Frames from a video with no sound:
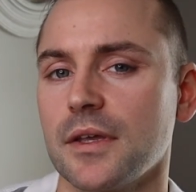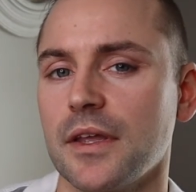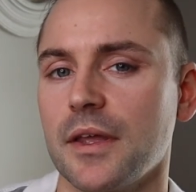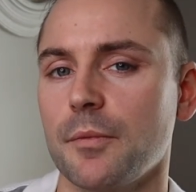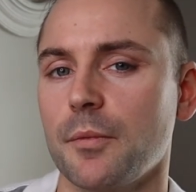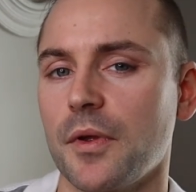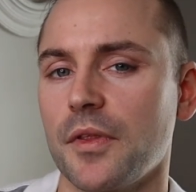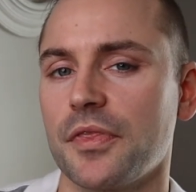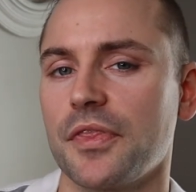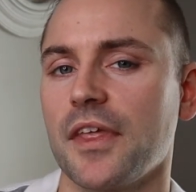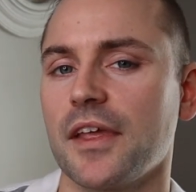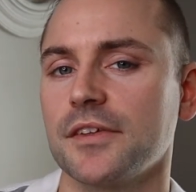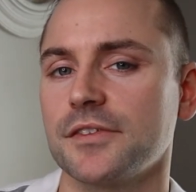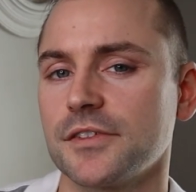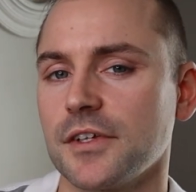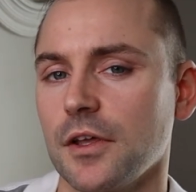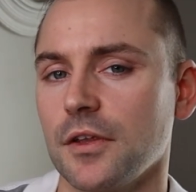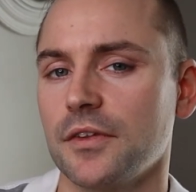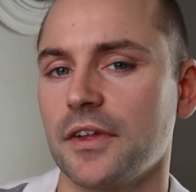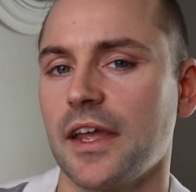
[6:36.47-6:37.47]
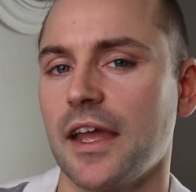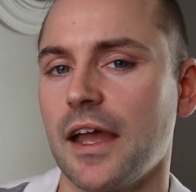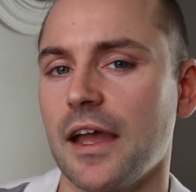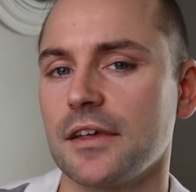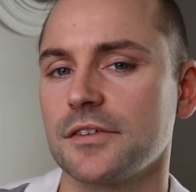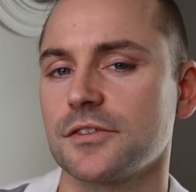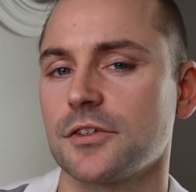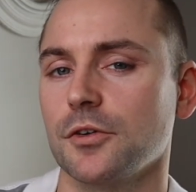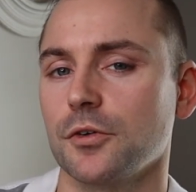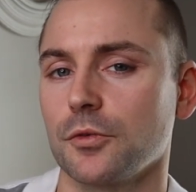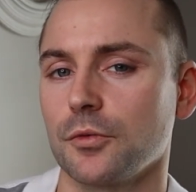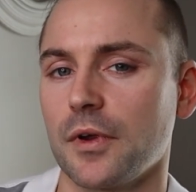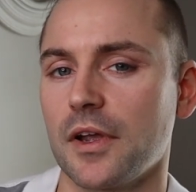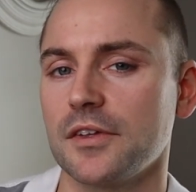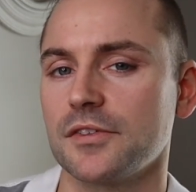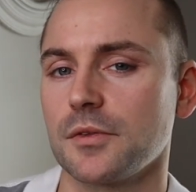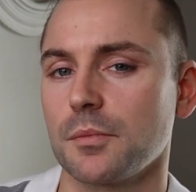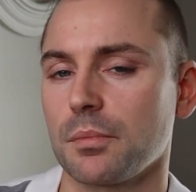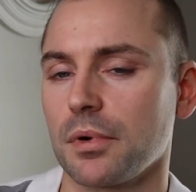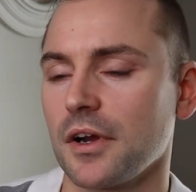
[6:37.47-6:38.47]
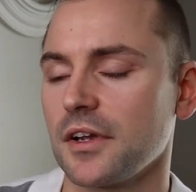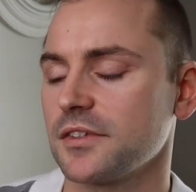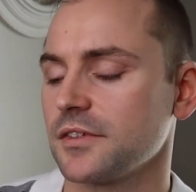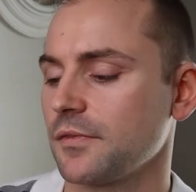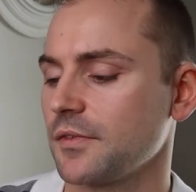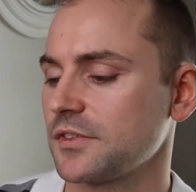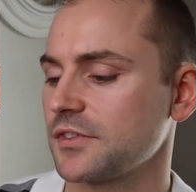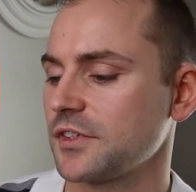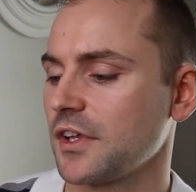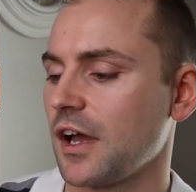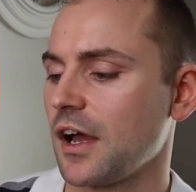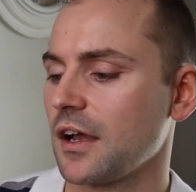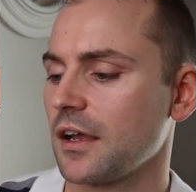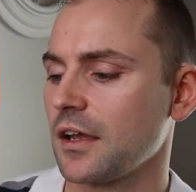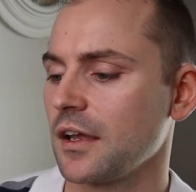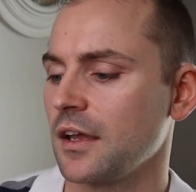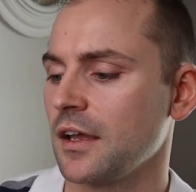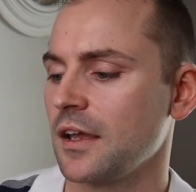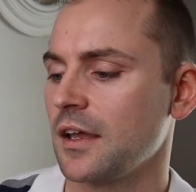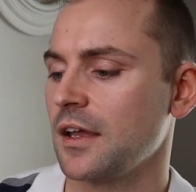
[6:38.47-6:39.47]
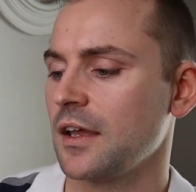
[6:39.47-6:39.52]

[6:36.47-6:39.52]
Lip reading: And when things sell on the ask, it'll raise the price of a stock.